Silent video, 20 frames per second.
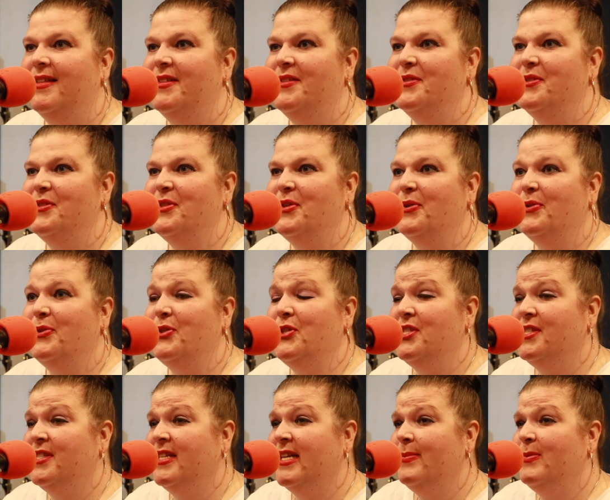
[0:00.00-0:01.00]
So
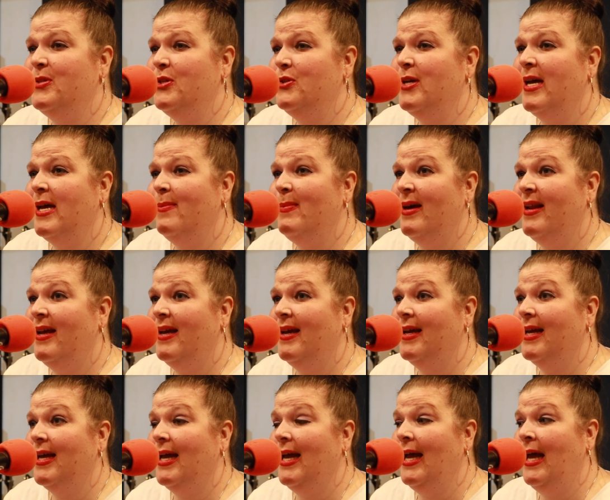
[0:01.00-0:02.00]
she's type 2
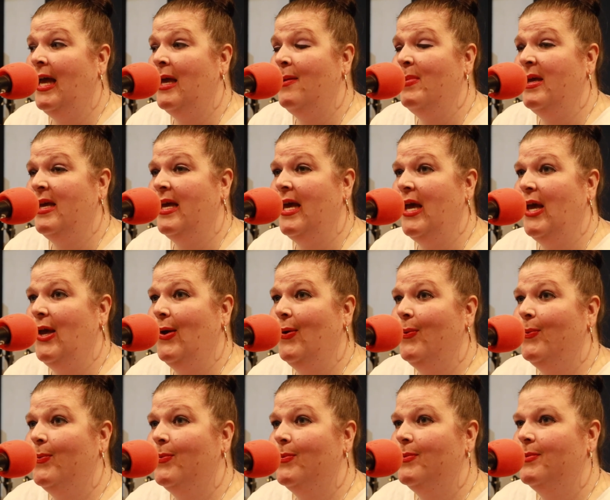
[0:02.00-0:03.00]
diabetic and PKU.
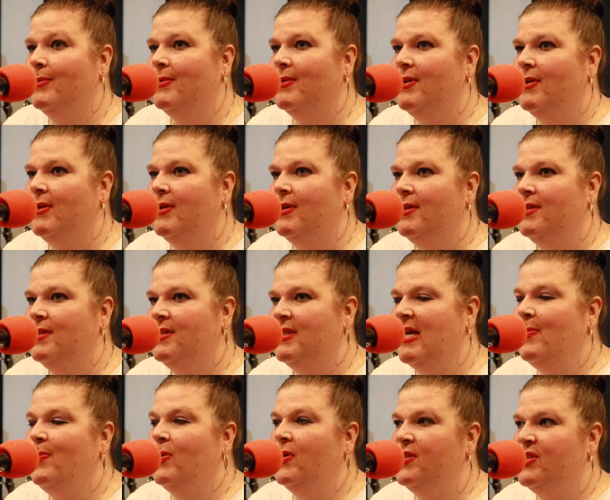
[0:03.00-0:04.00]

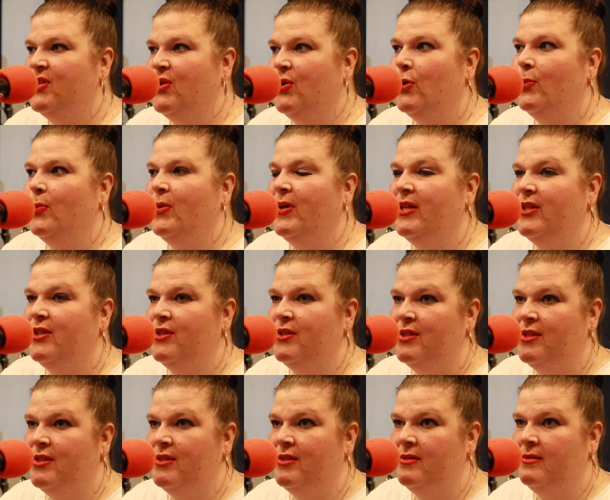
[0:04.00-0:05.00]
Type 1's normally
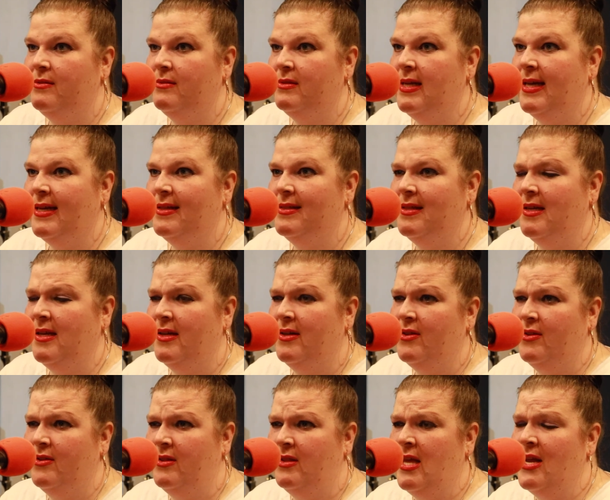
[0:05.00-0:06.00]

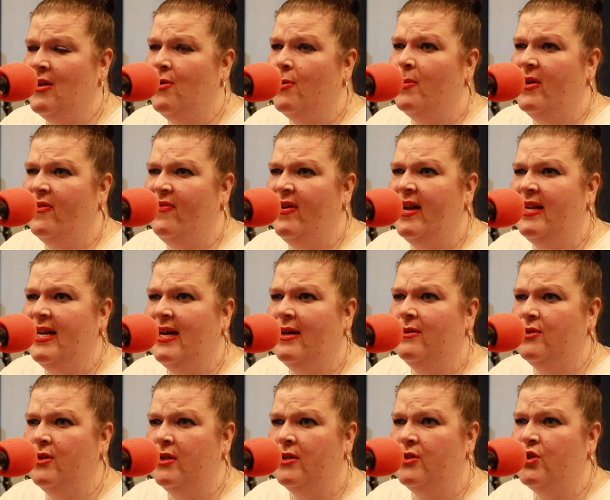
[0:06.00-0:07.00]
they normally find
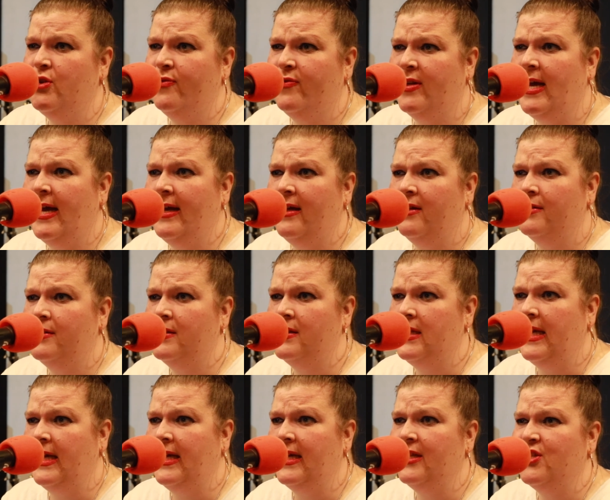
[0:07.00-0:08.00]
out a juvenile
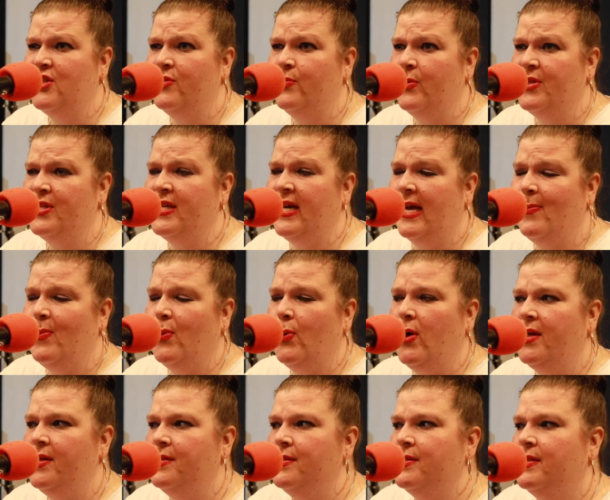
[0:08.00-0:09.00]
stage with type
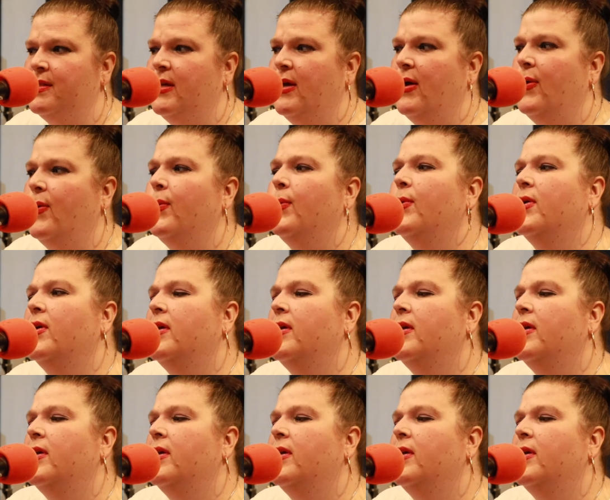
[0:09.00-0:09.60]
1. So,